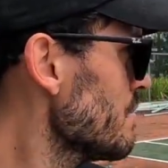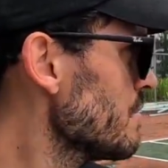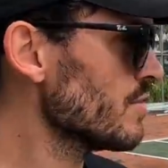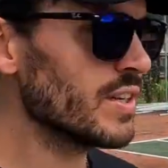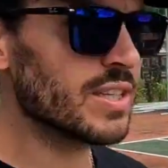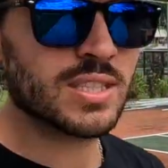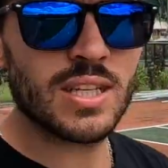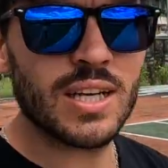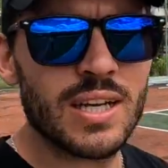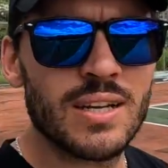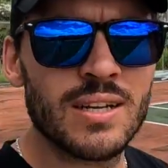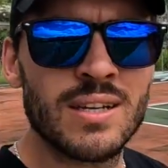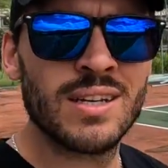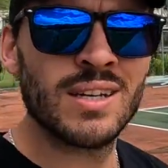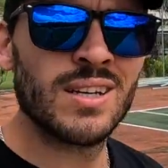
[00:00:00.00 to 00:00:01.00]
haven't fixed it.
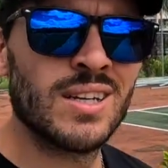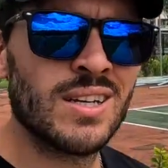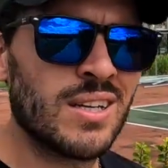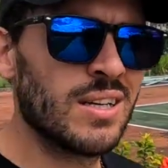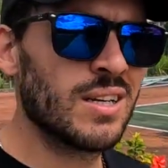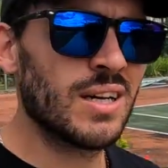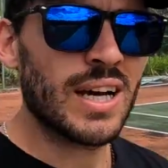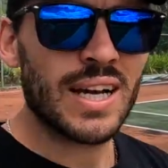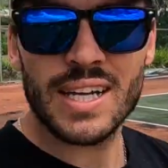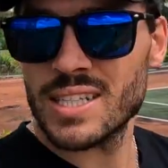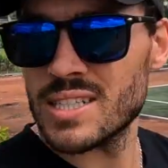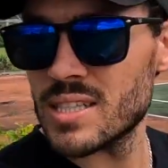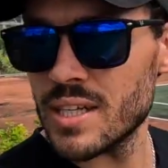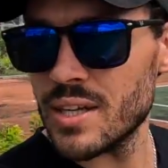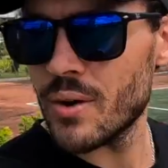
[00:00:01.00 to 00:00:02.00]
I
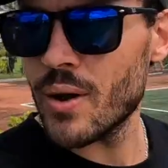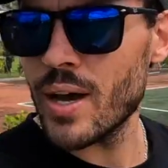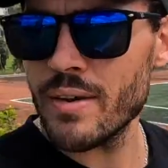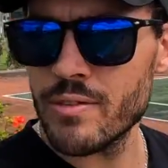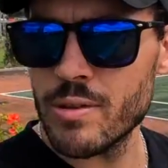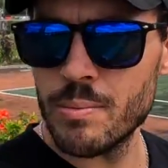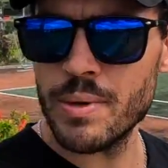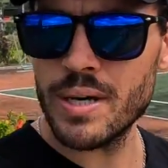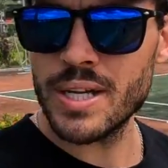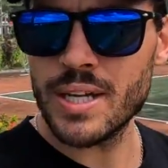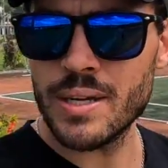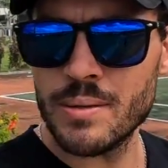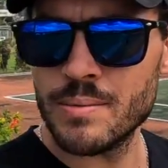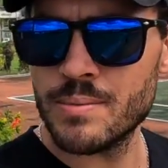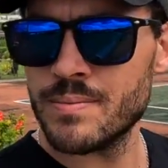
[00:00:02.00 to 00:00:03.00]
guess they don't have the
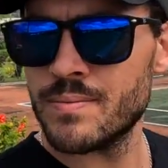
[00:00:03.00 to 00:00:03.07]
money.